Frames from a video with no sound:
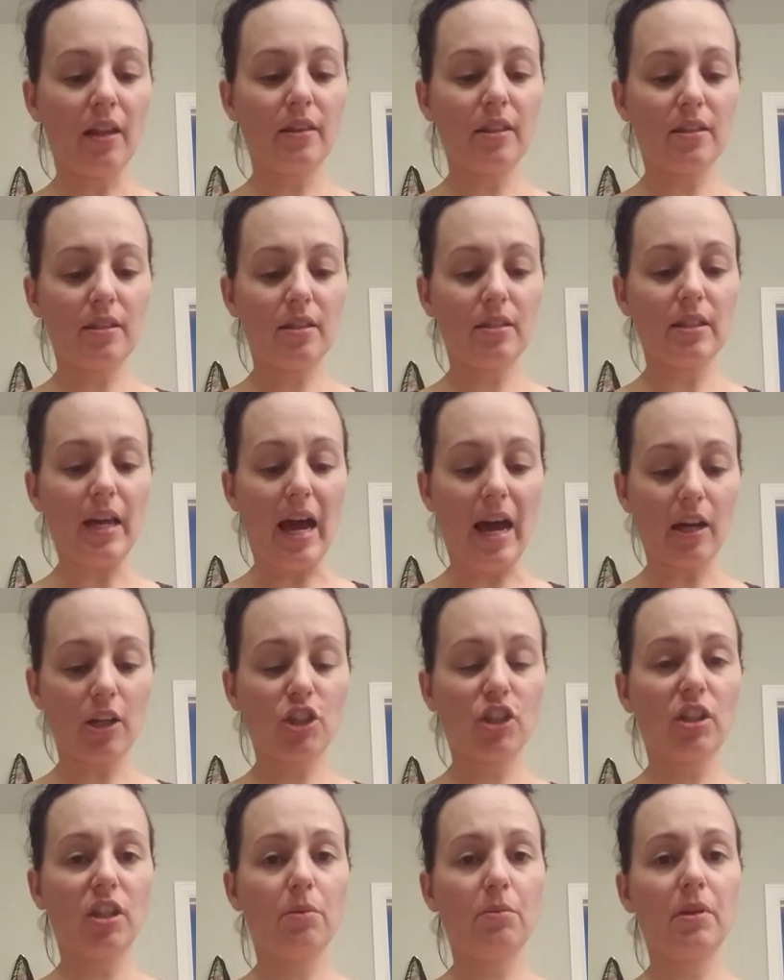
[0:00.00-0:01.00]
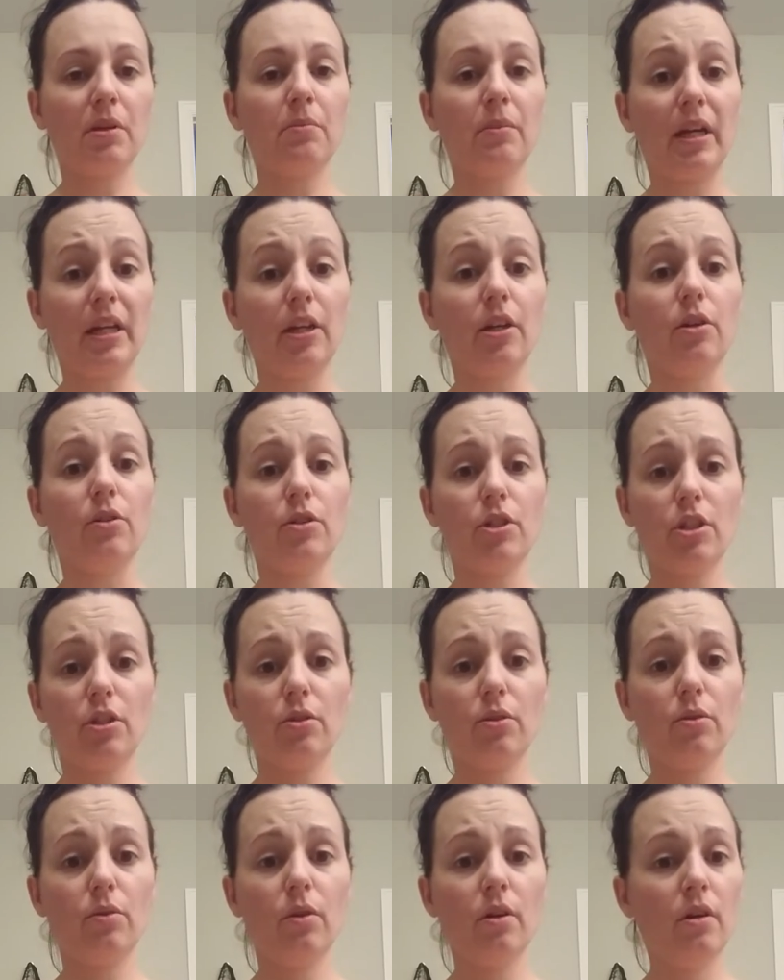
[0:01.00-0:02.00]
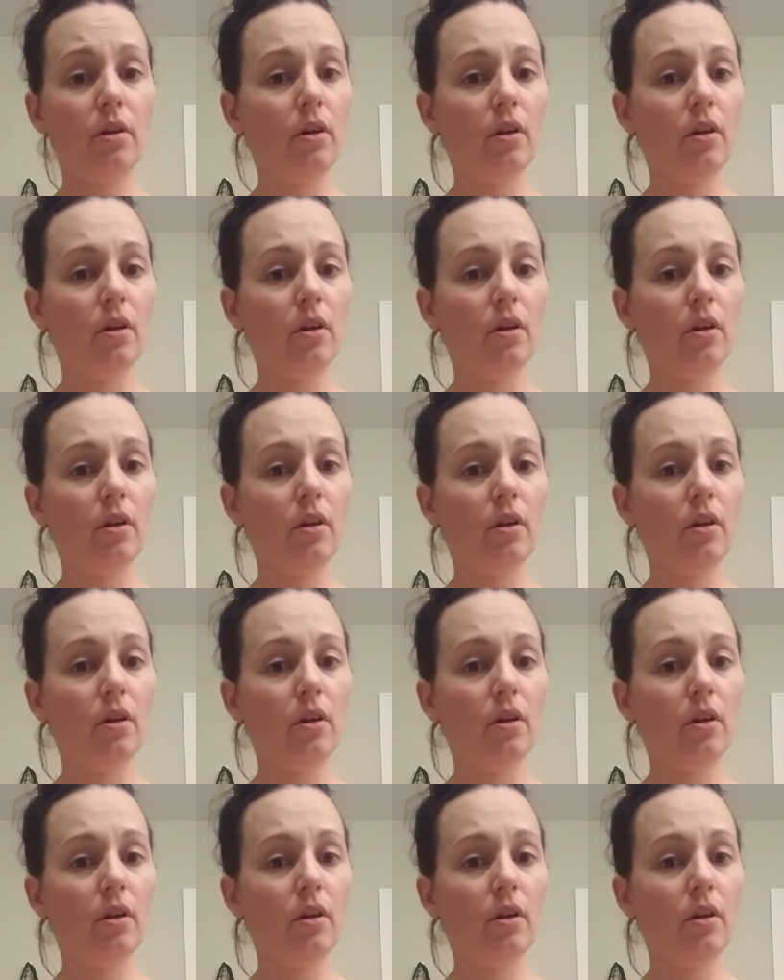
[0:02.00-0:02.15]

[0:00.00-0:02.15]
this has actually been my go-to